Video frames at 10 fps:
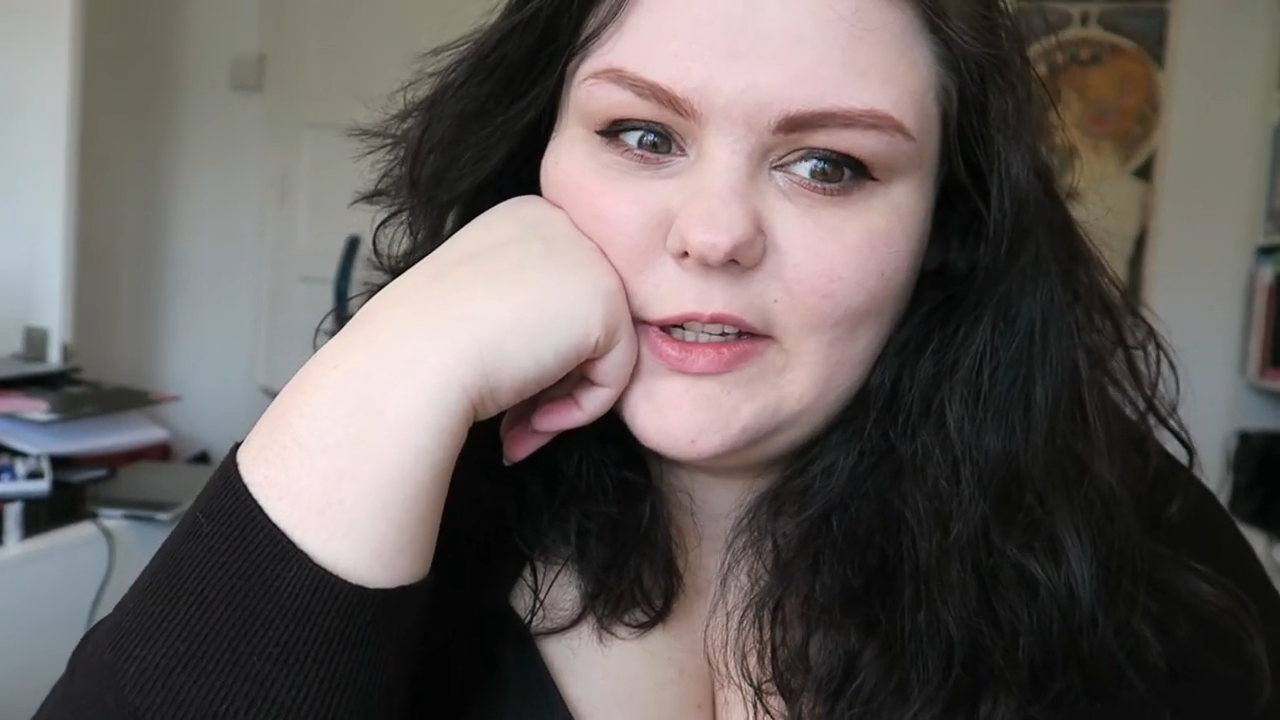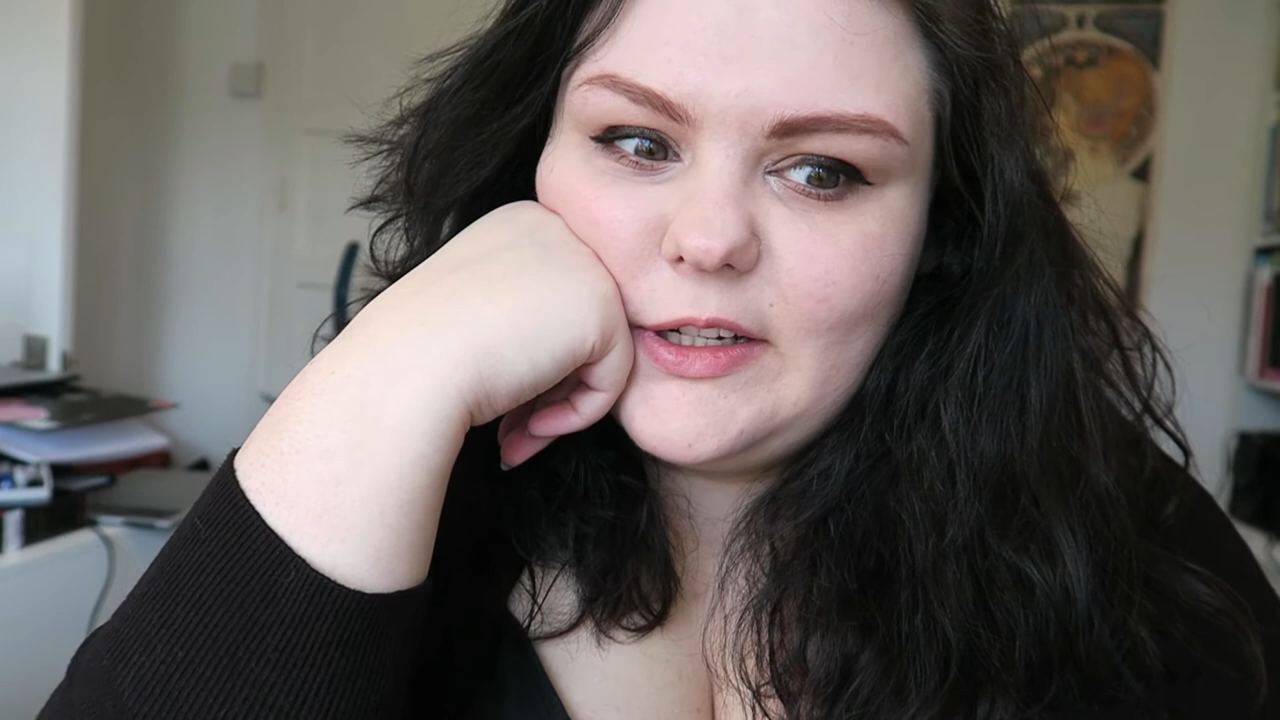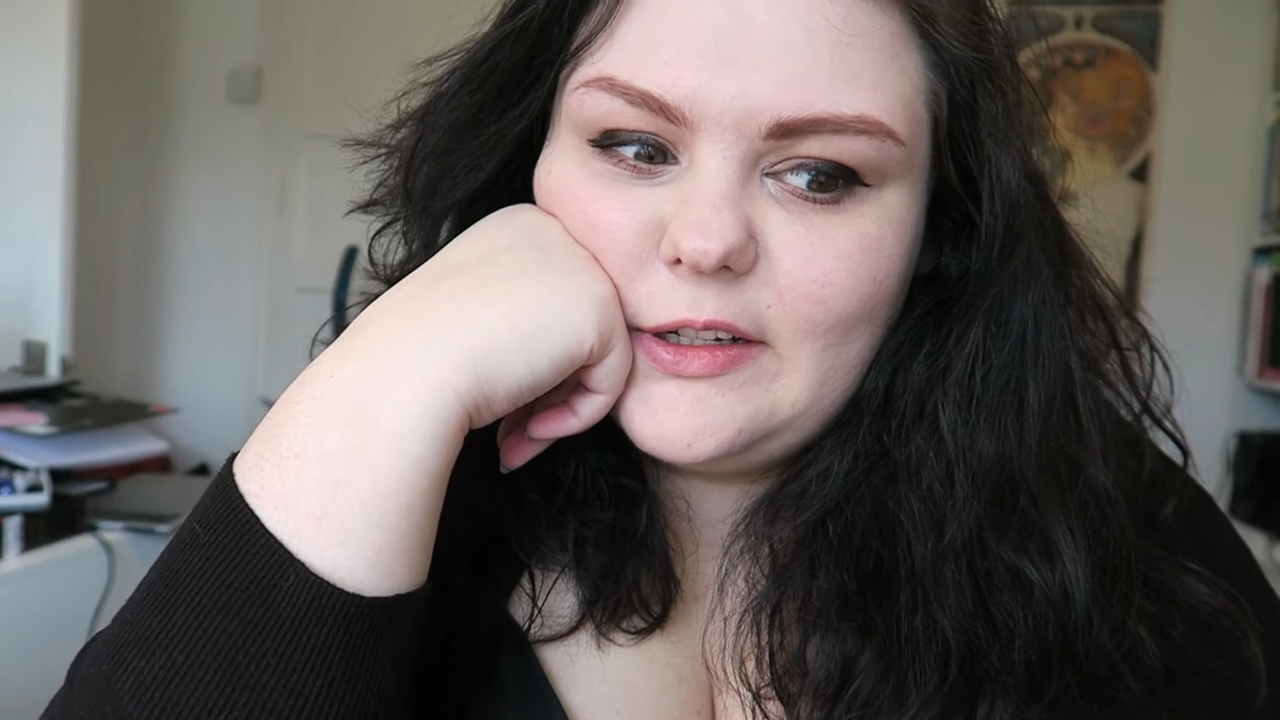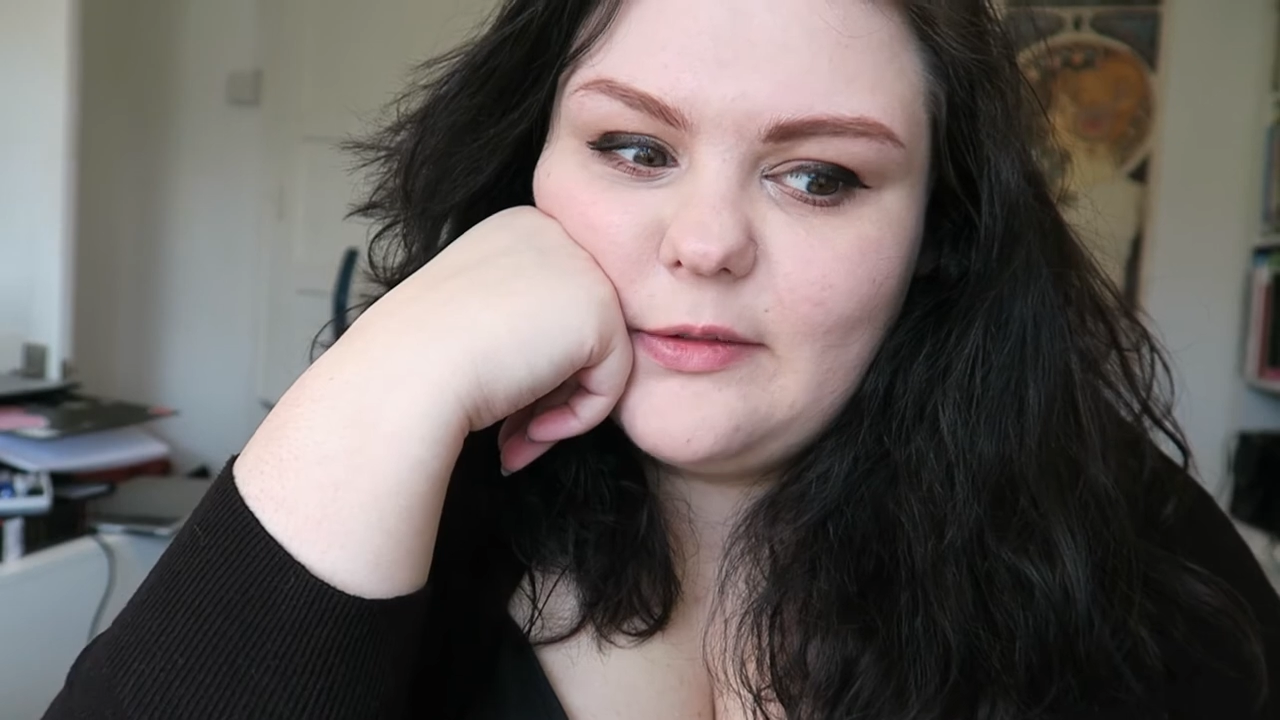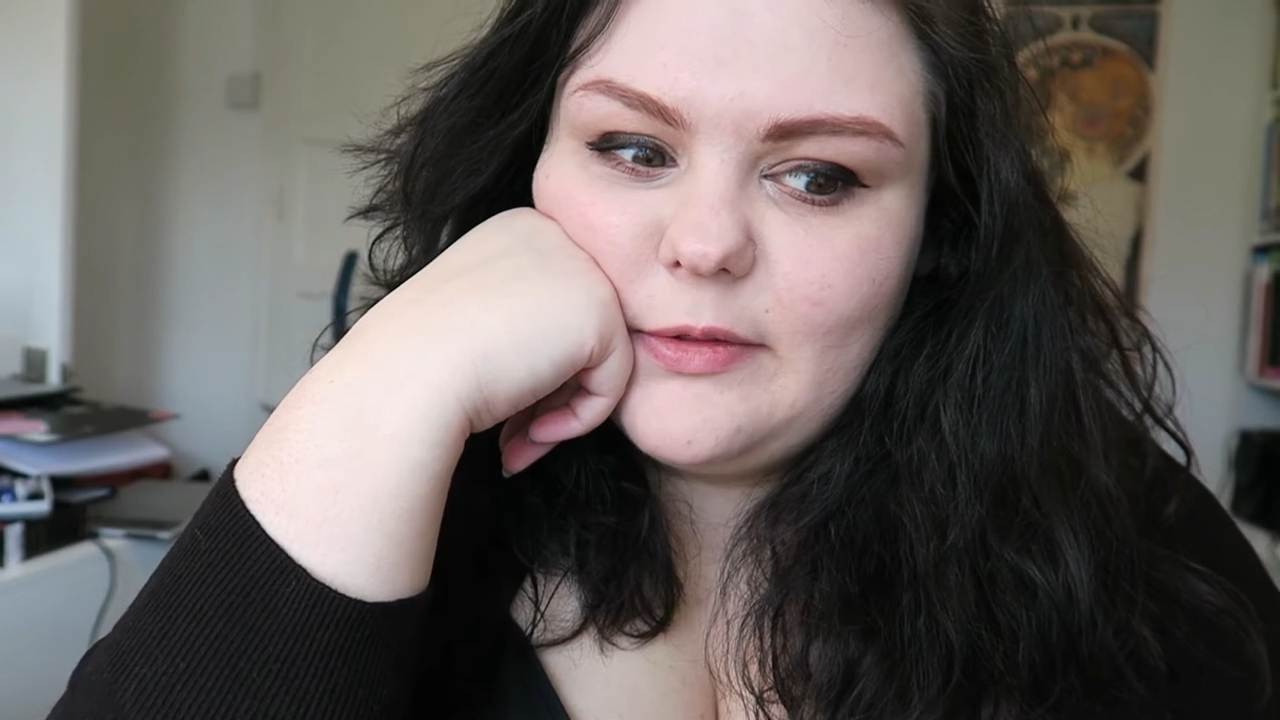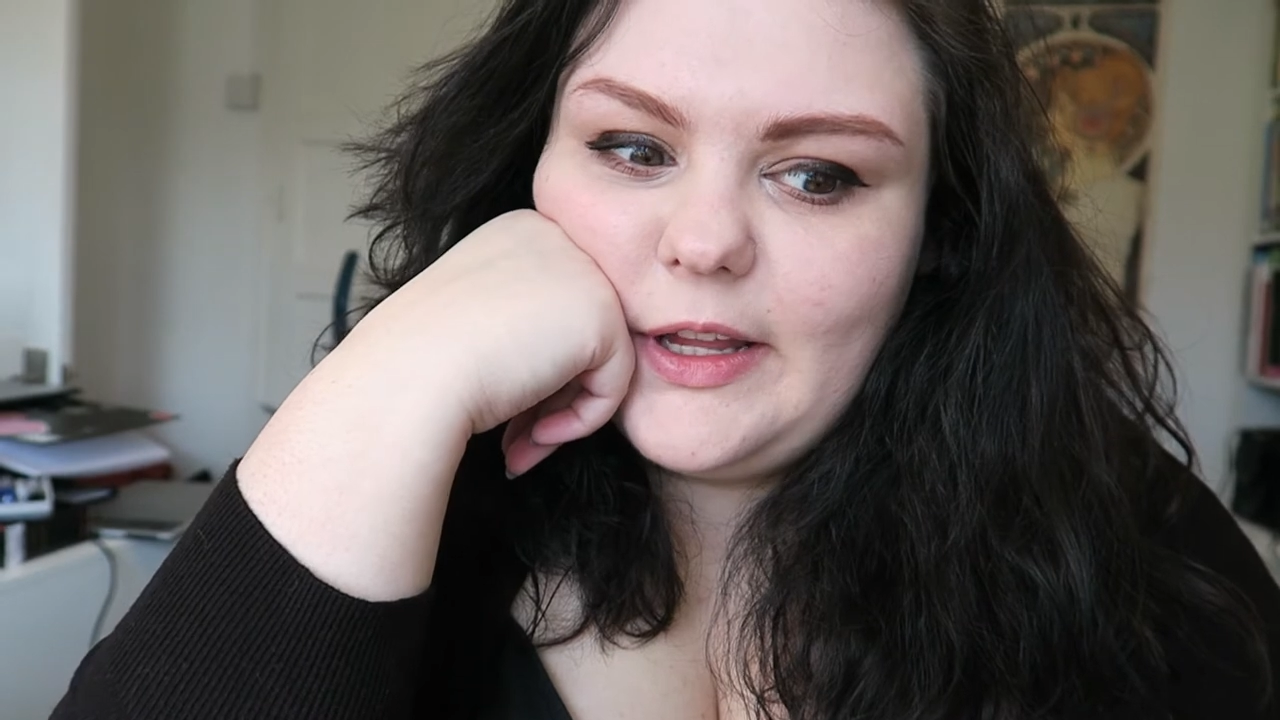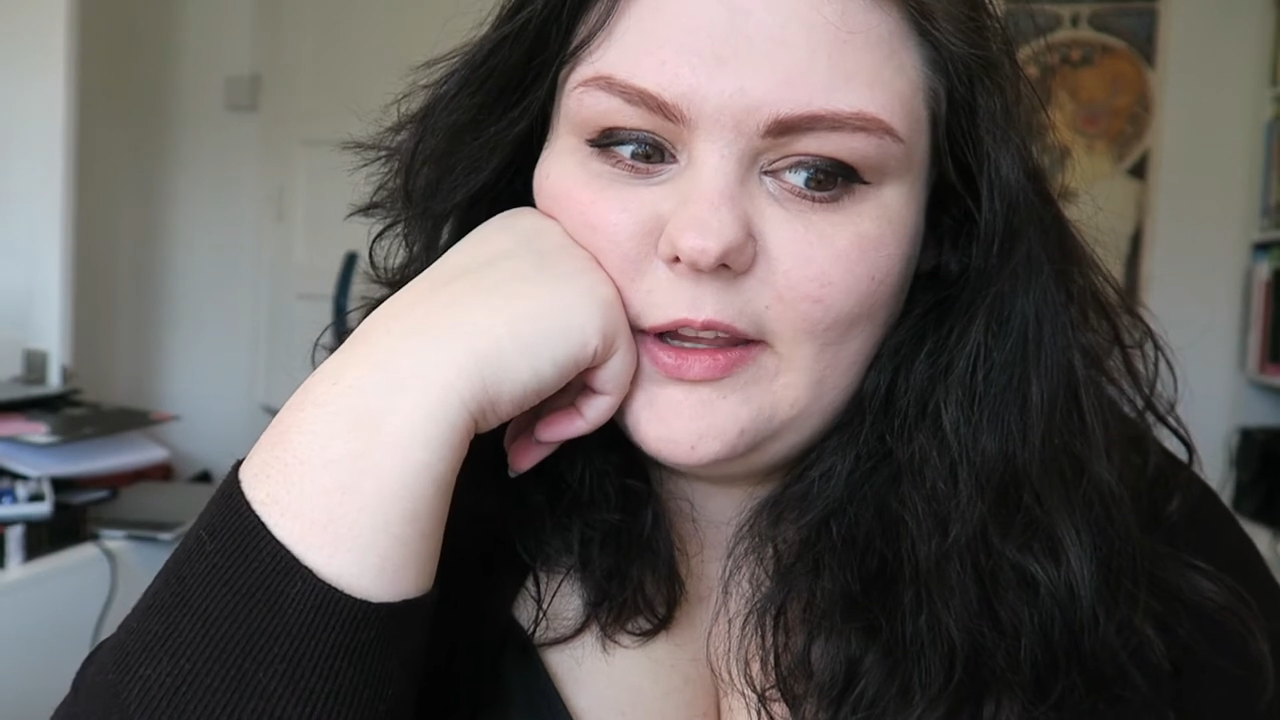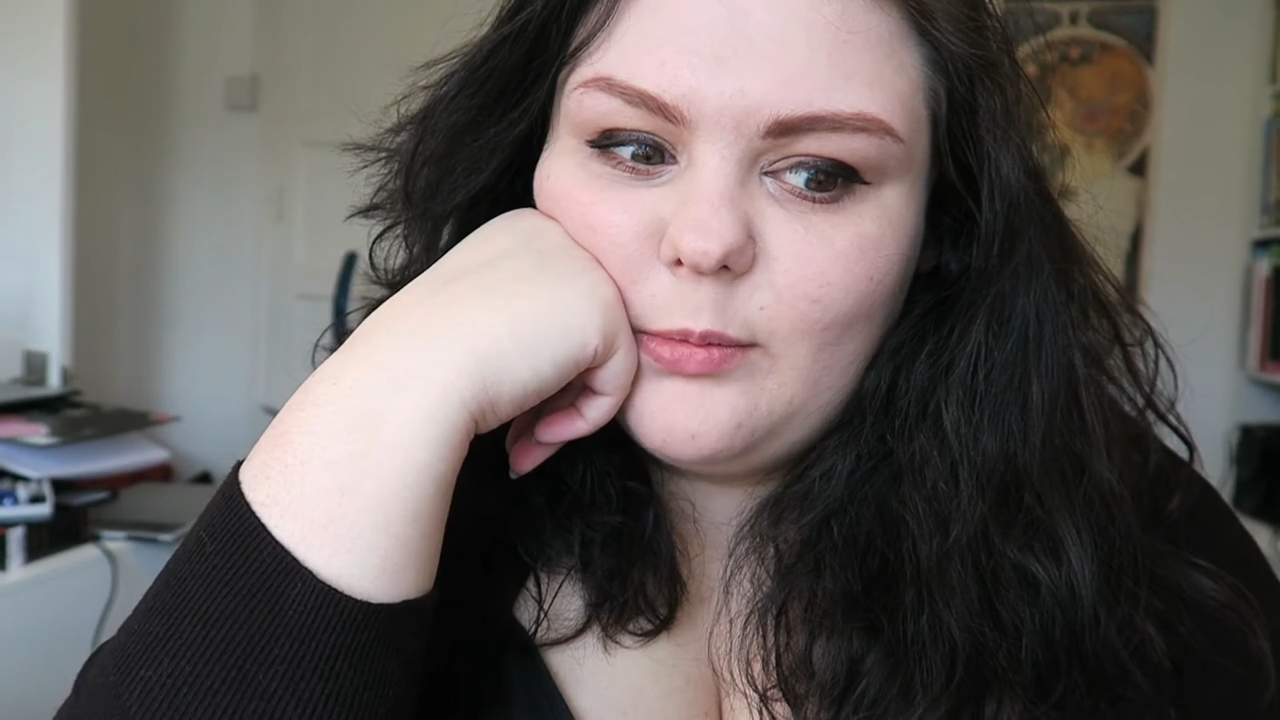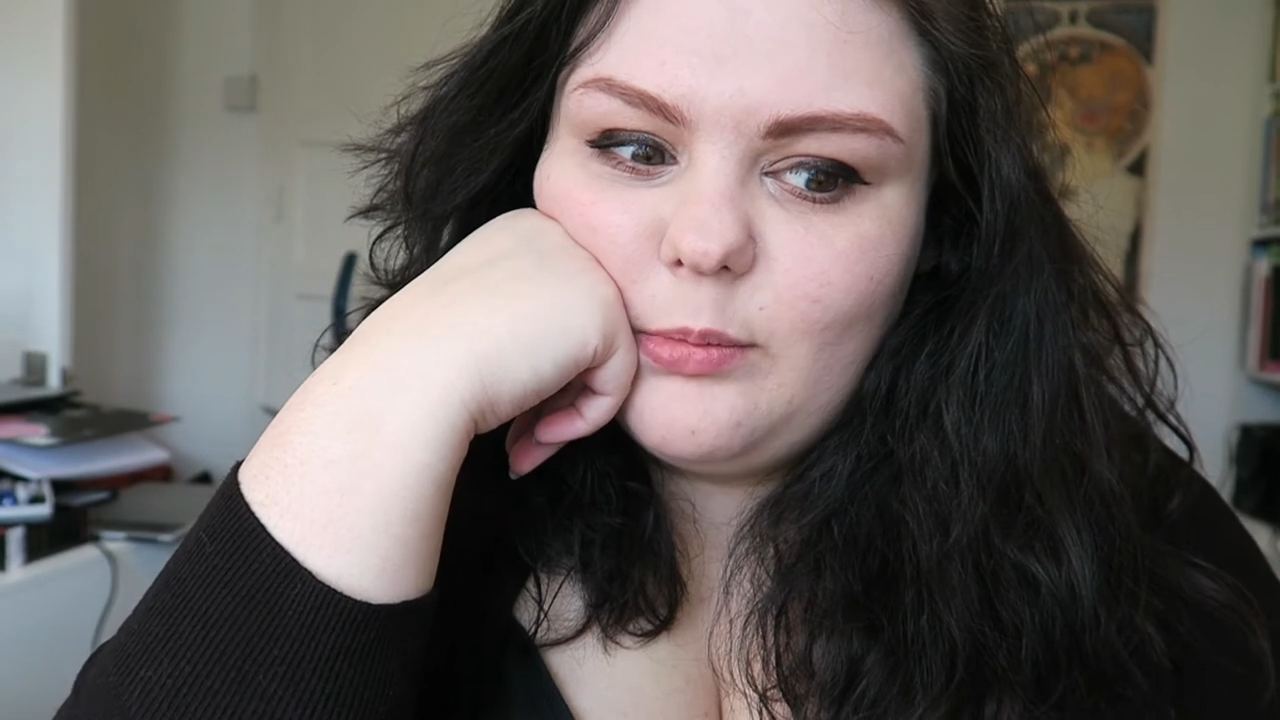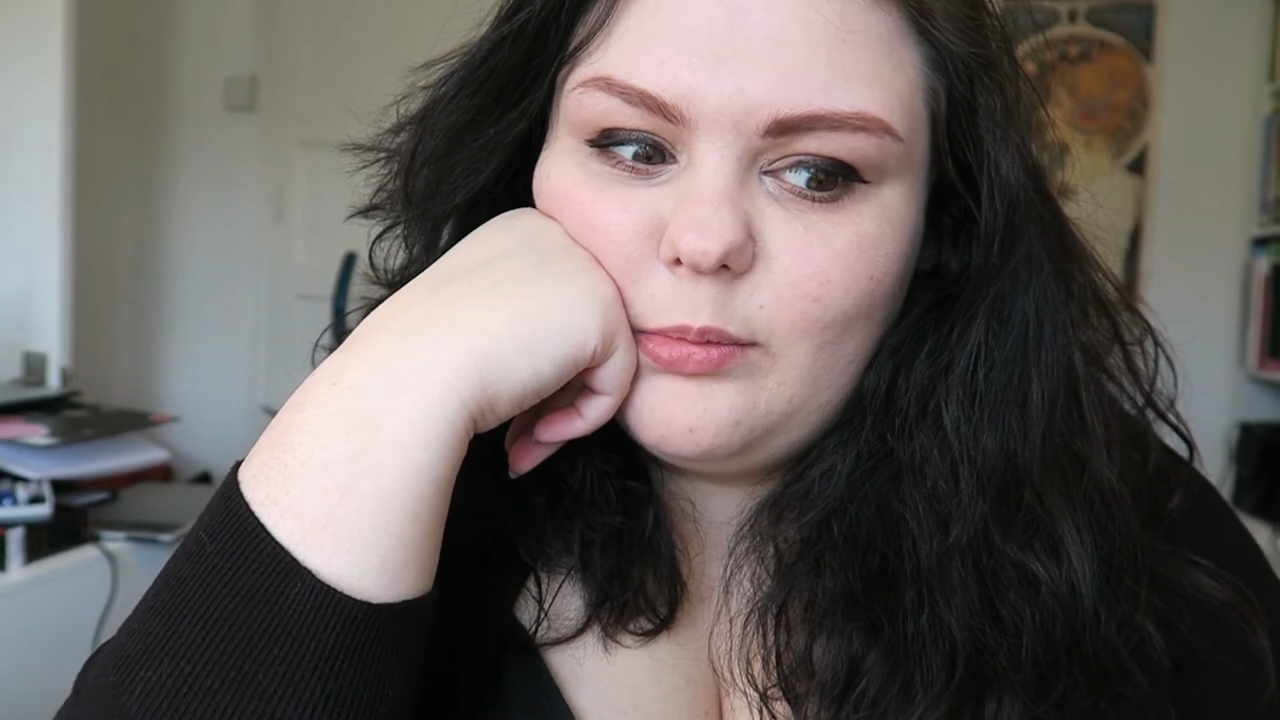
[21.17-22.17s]
gonna,
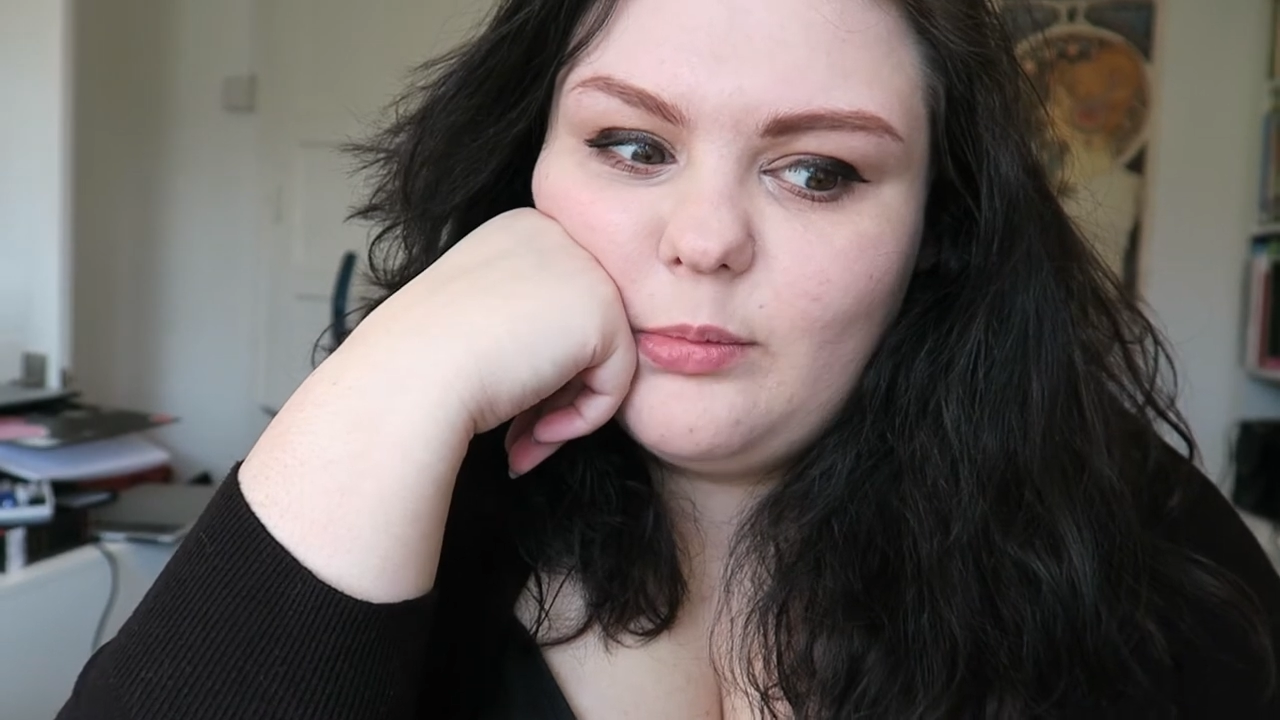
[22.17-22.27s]
like,